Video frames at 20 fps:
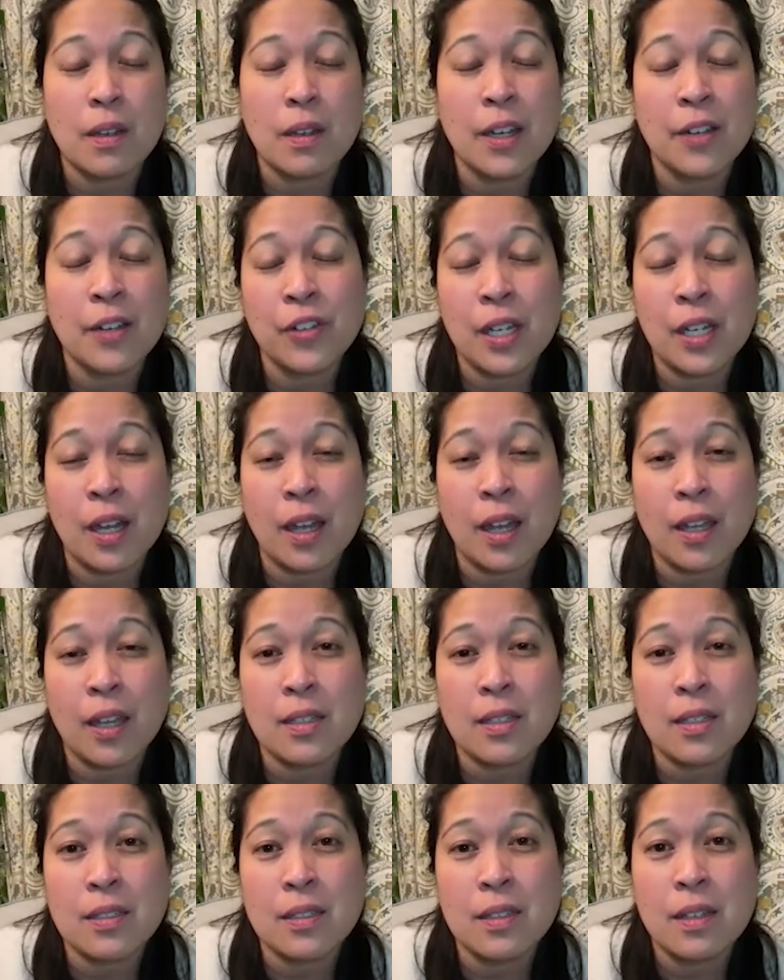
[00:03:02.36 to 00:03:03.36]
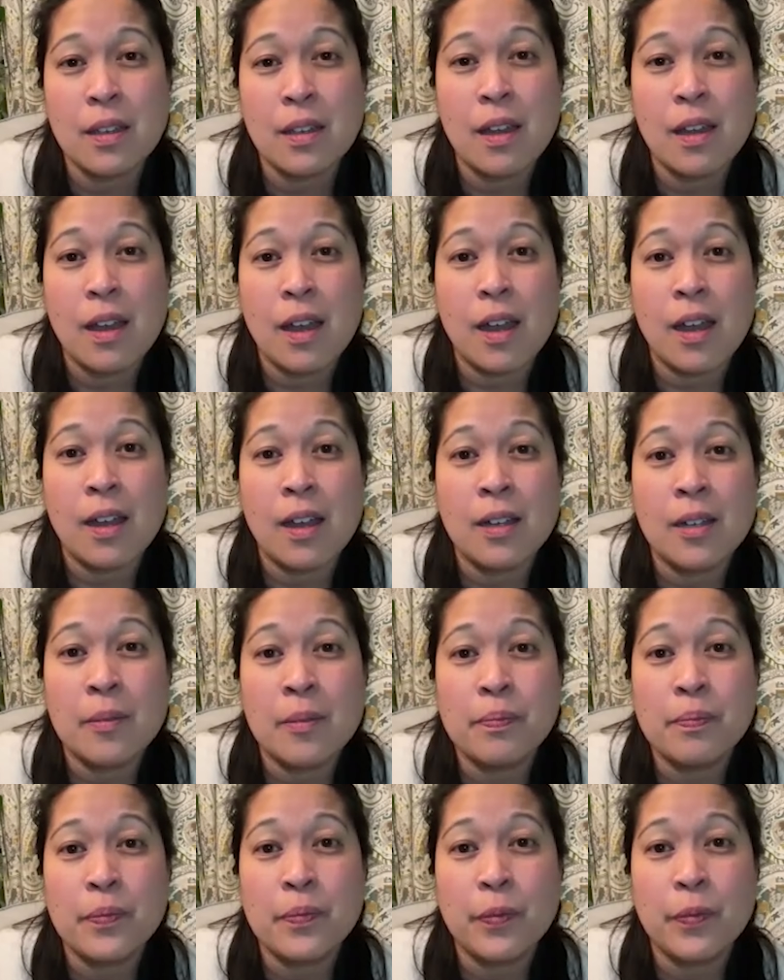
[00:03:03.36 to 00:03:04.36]
every night
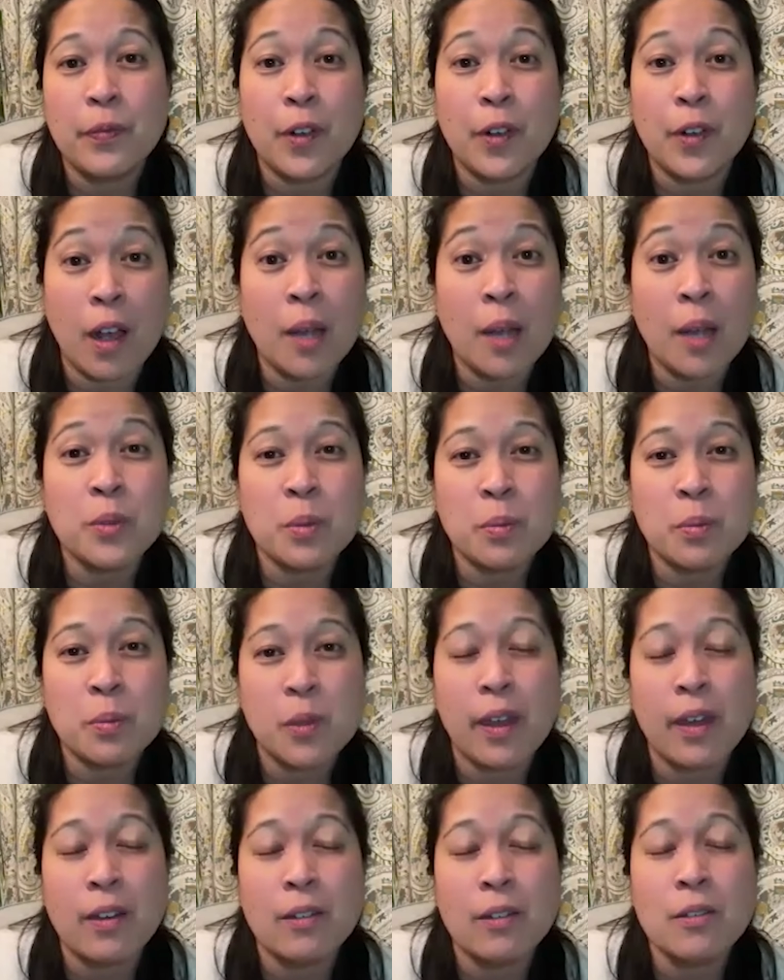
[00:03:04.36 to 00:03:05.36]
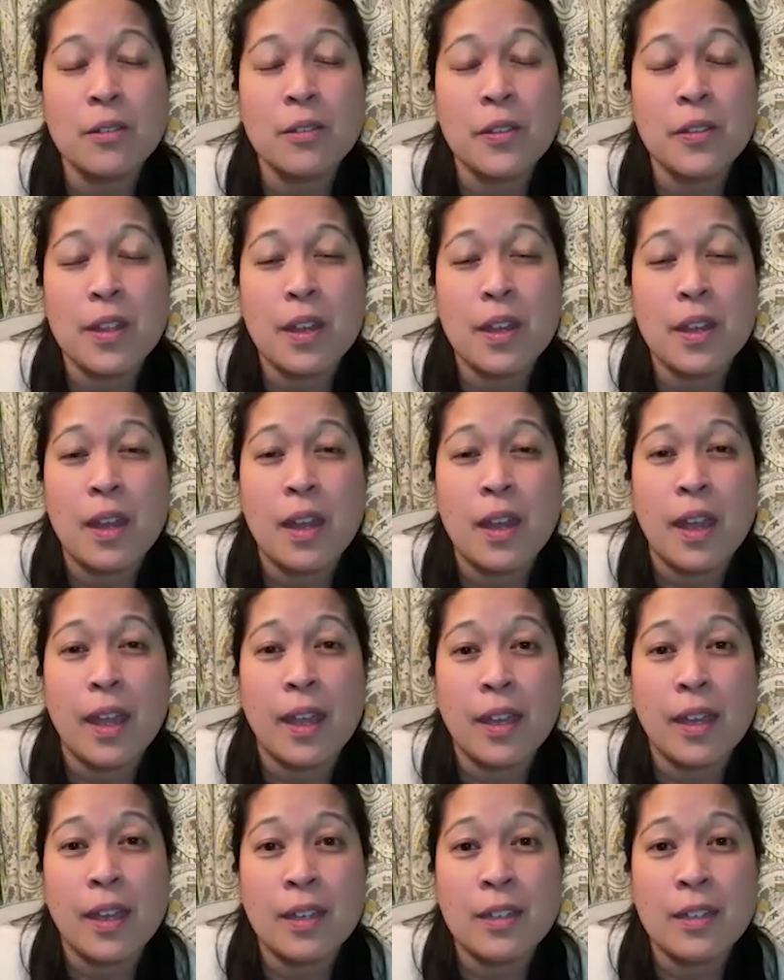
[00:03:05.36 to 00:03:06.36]
for optimal health.
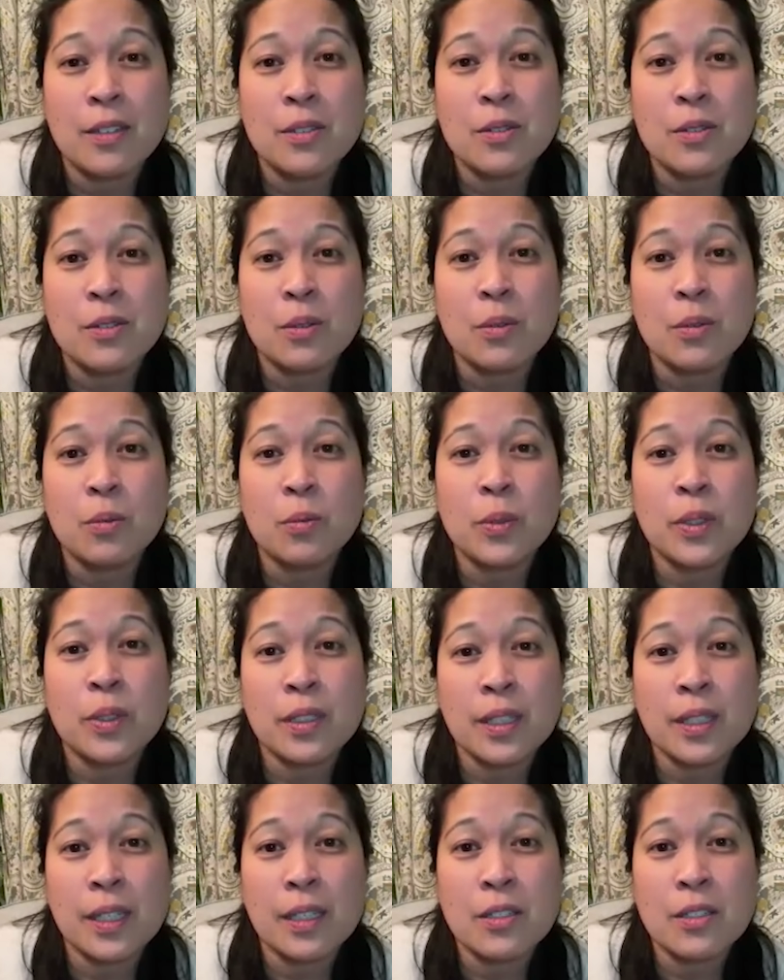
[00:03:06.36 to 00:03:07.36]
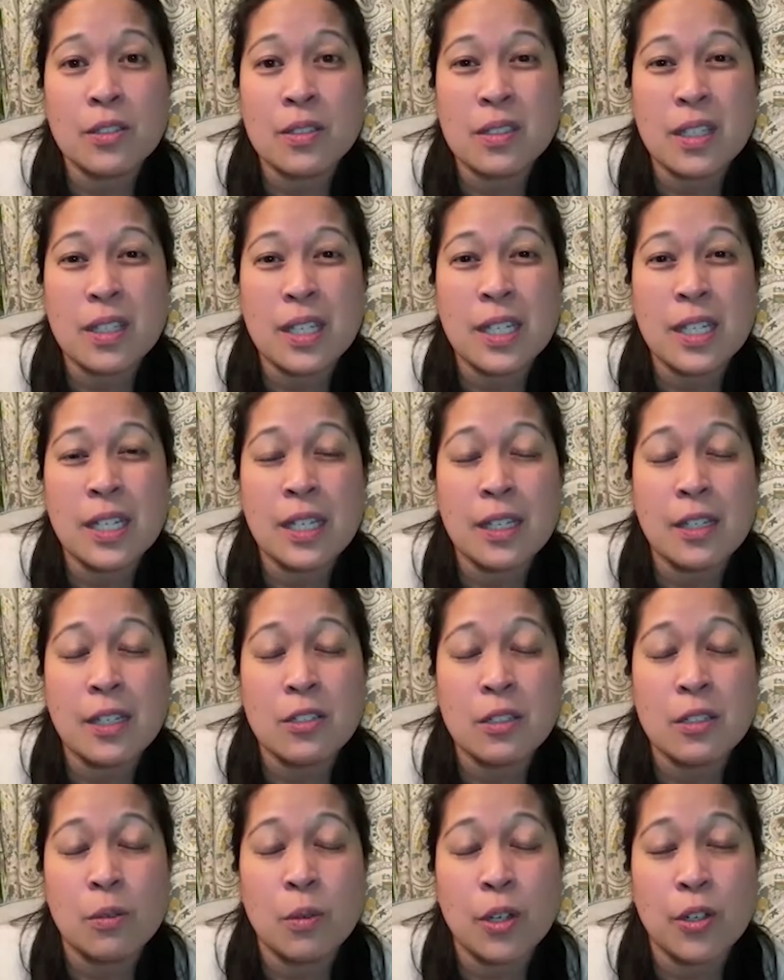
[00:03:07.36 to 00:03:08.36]
And really just getting
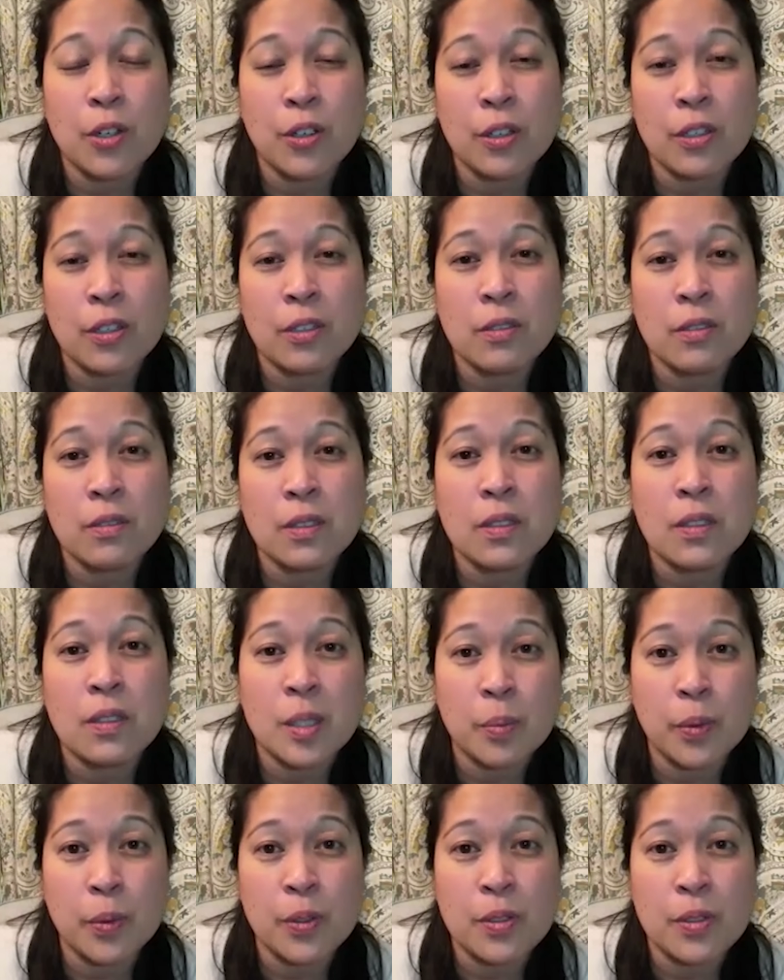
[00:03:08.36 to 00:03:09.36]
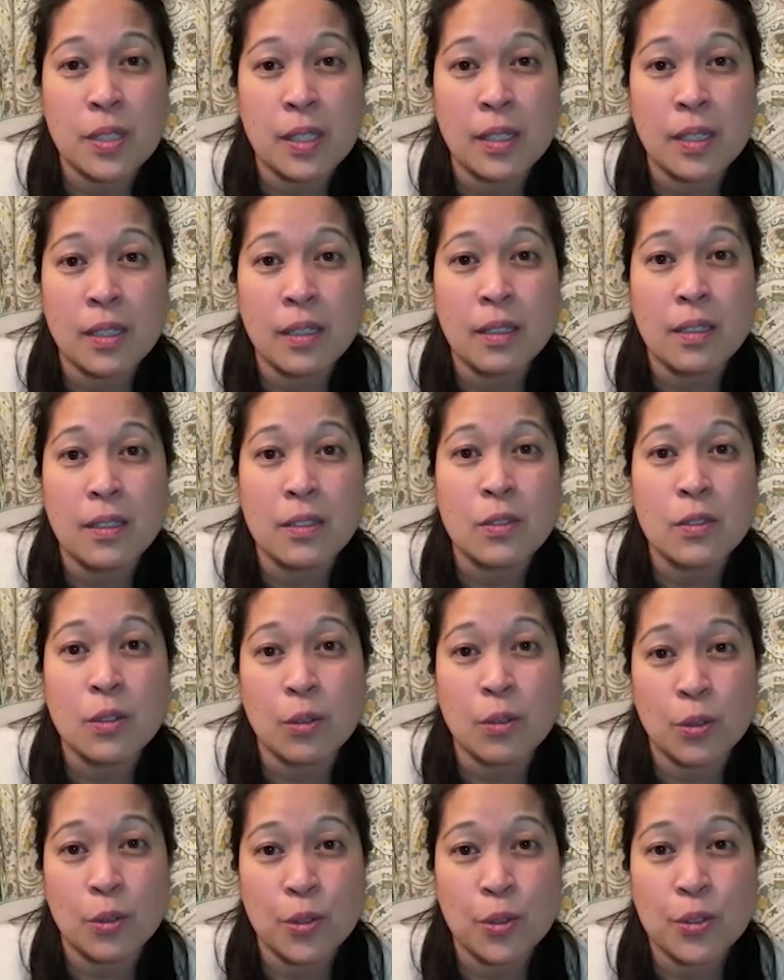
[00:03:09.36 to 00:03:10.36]
into a good sleep routine is
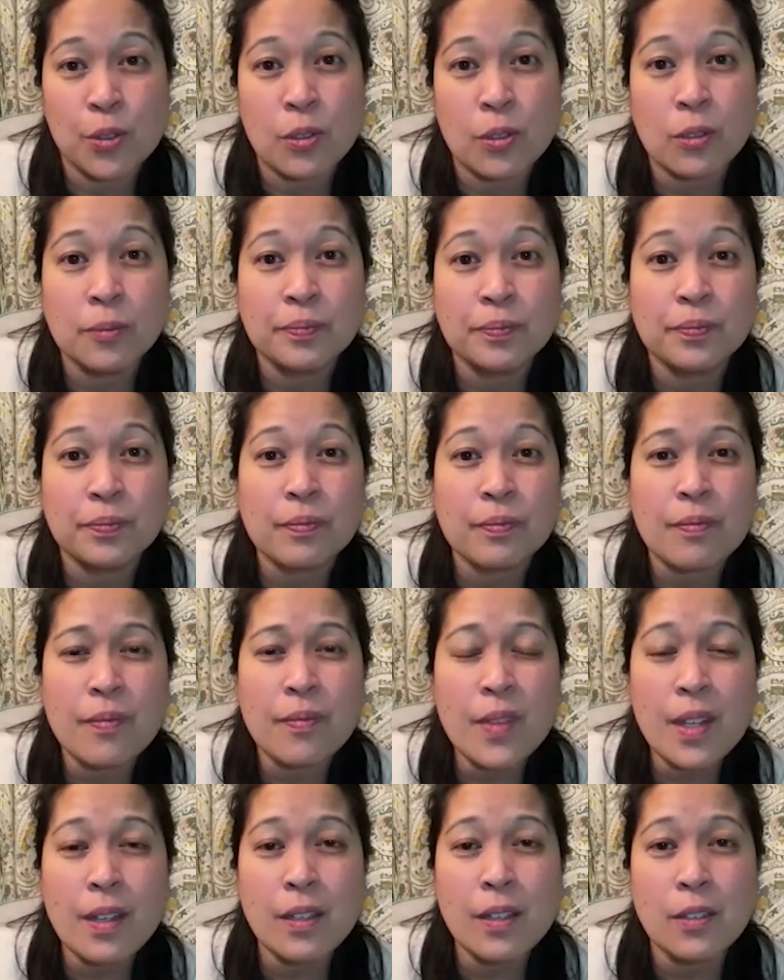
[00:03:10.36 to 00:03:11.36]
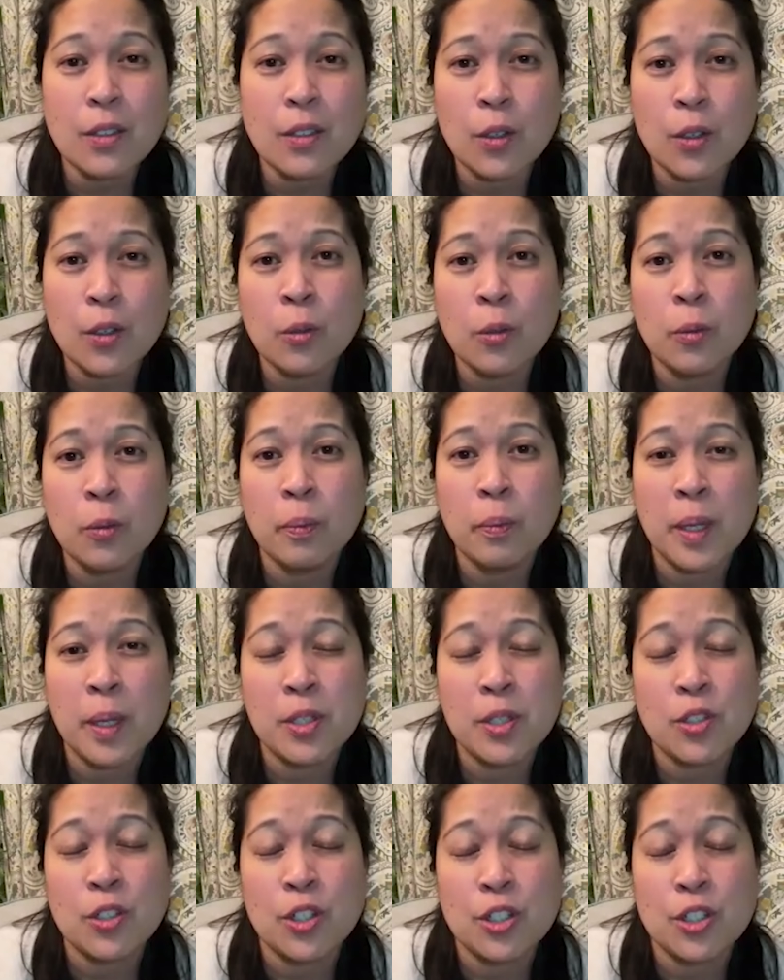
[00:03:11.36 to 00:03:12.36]
crucial. So
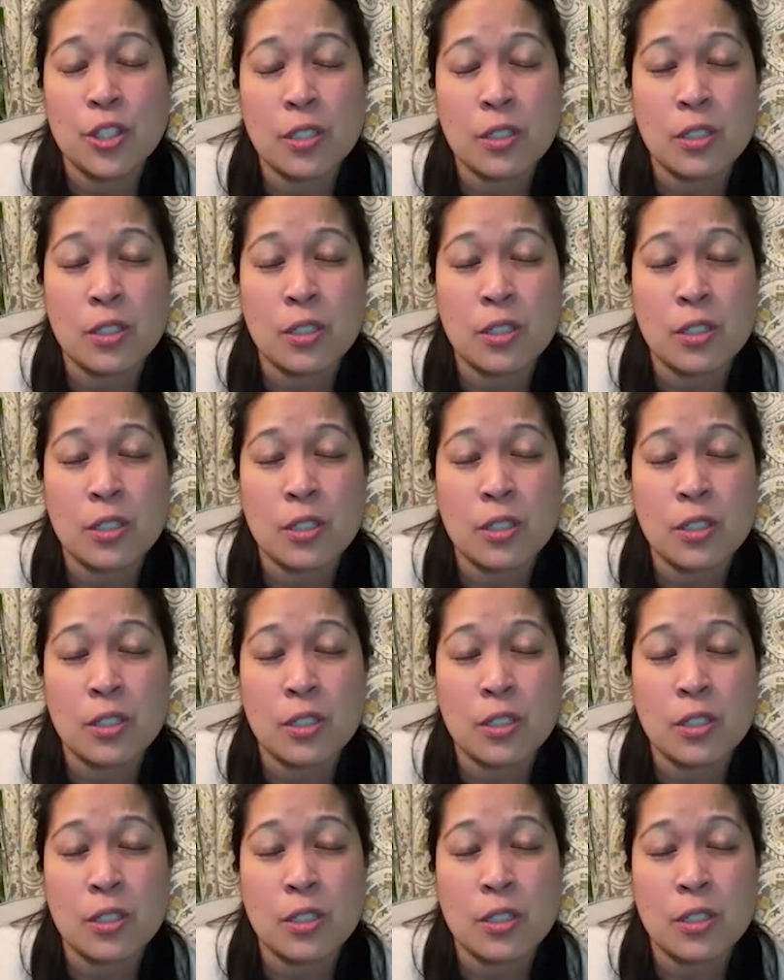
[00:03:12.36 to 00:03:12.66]
maybe just